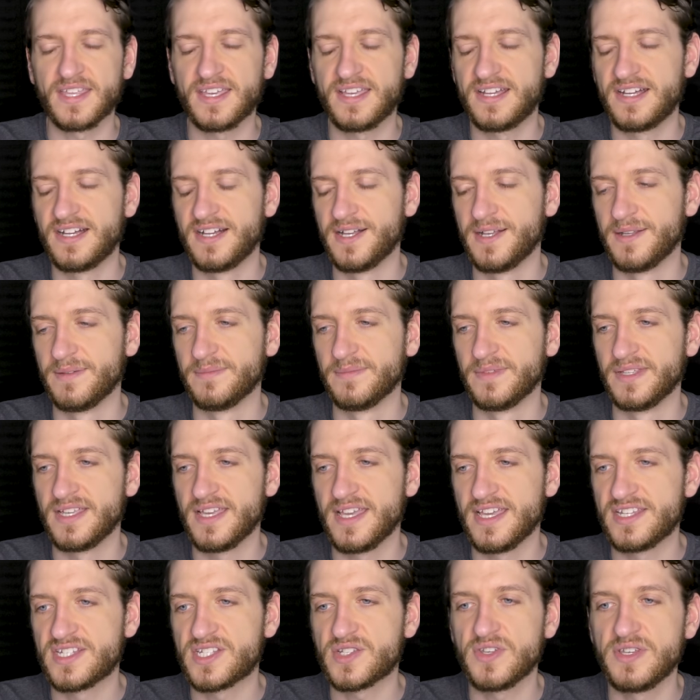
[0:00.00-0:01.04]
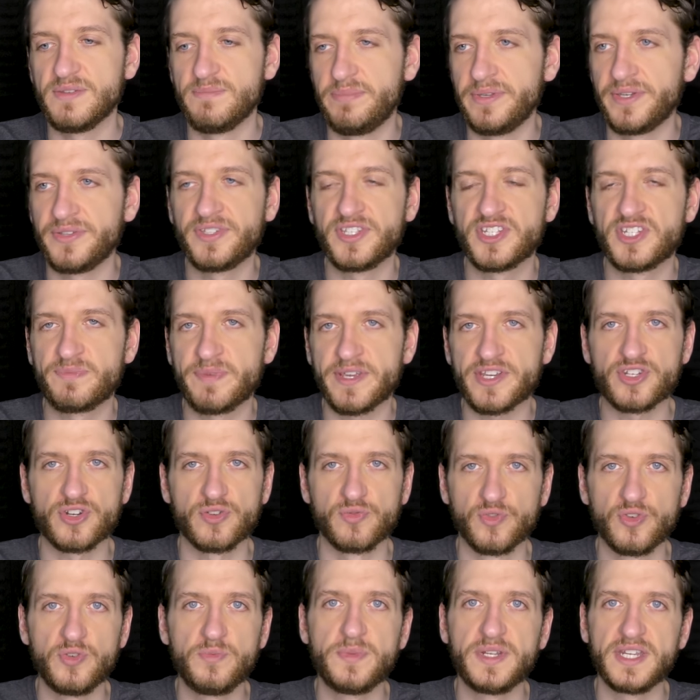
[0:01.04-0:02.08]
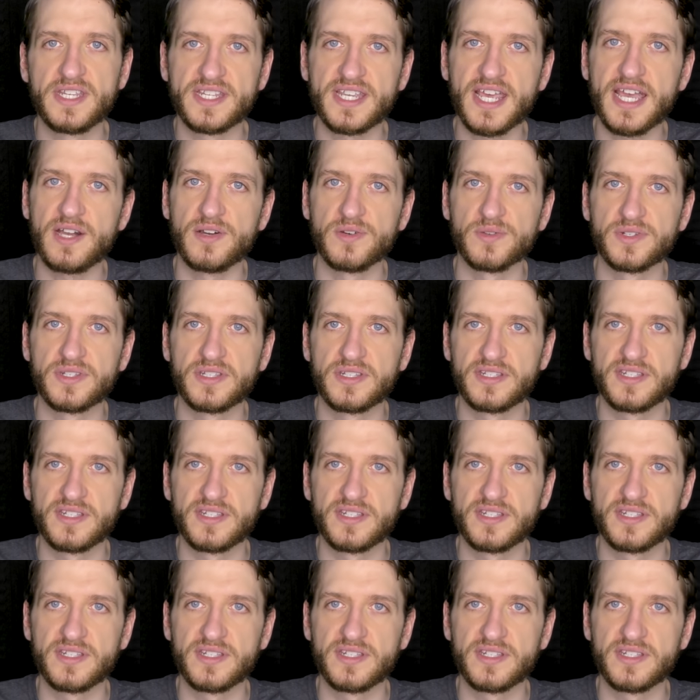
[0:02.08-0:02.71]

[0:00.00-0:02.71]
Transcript: Um, and so he built a special room in his house.